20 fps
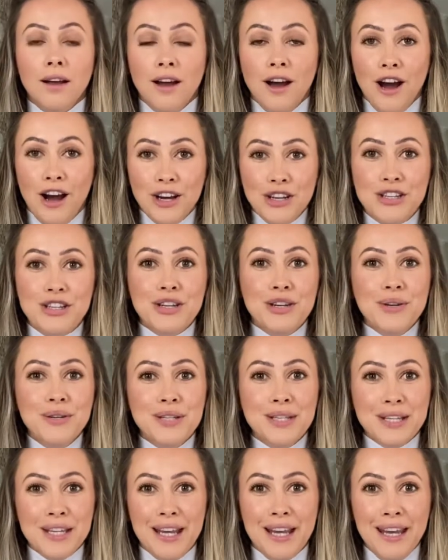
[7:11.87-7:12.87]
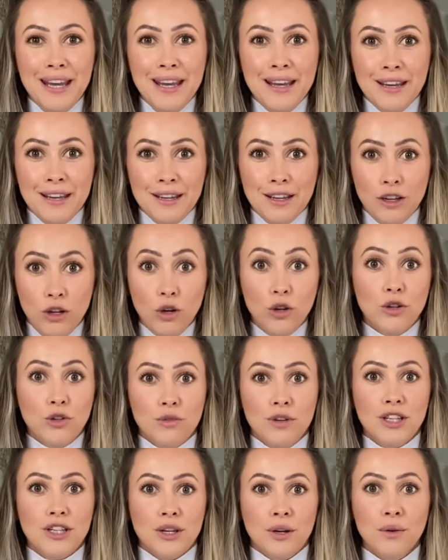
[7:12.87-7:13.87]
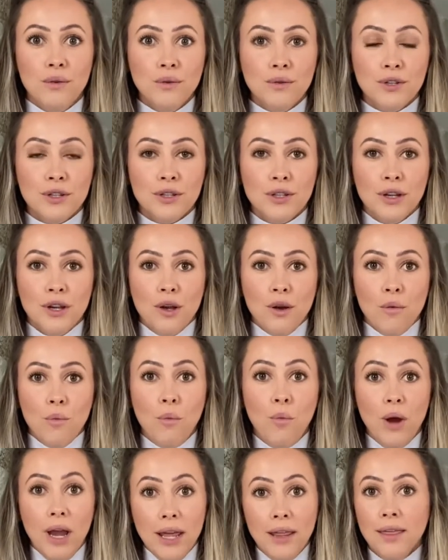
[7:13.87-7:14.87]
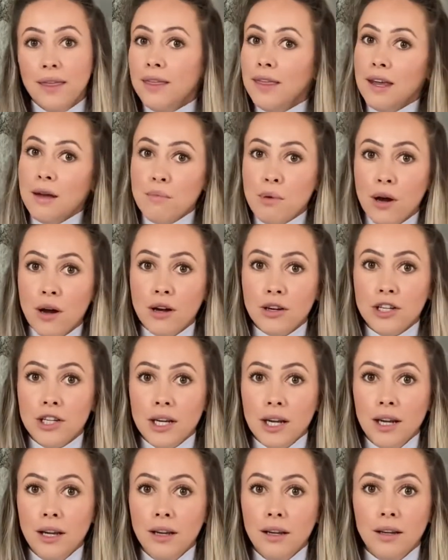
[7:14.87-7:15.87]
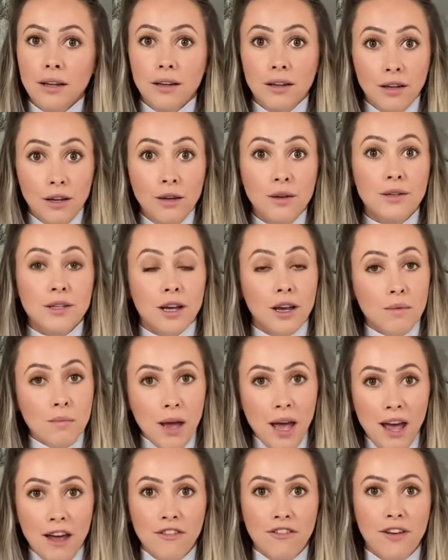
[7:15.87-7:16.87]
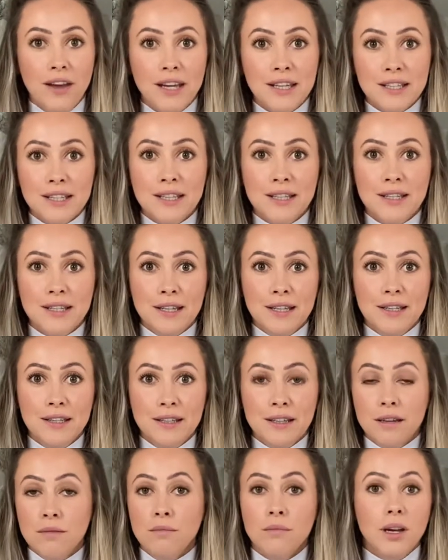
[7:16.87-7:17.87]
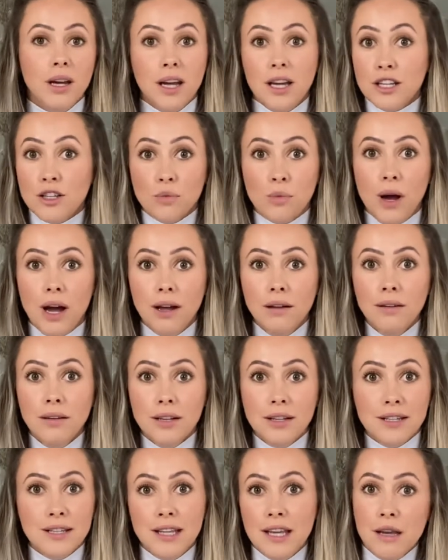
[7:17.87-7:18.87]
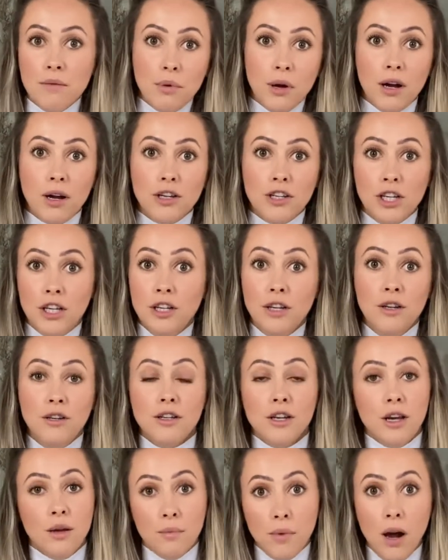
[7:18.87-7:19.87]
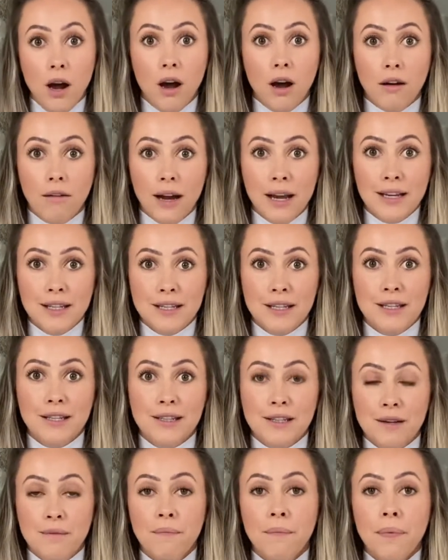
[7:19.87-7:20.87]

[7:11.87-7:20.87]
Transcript: I do see good results with the Obagi Nu Derm Fx system as well as the Obagi Nu Derm Rx system.